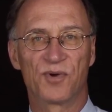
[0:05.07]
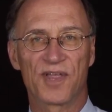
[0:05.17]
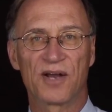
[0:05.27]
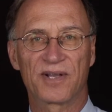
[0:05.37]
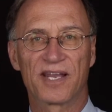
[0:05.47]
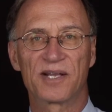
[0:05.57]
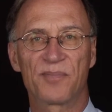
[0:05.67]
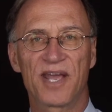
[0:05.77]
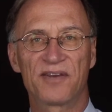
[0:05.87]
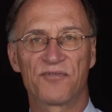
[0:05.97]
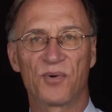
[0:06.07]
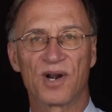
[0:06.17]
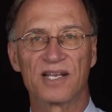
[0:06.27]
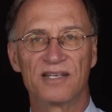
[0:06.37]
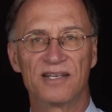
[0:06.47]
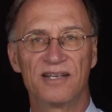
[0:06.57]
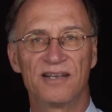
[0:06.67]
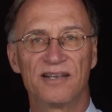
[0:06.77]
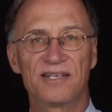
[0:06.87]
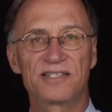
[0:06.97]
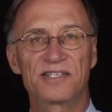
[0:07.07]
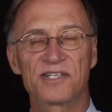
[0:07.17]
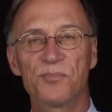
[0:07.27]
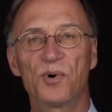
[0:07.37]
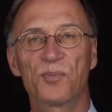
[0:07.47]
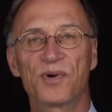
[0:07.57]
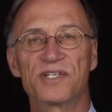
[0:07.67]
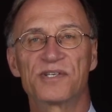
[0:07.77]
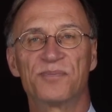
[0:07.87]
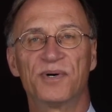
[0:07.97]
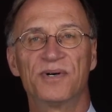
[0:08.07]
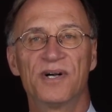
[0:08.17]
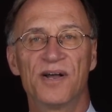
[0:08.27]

without getting paid for it. It's a simple principle: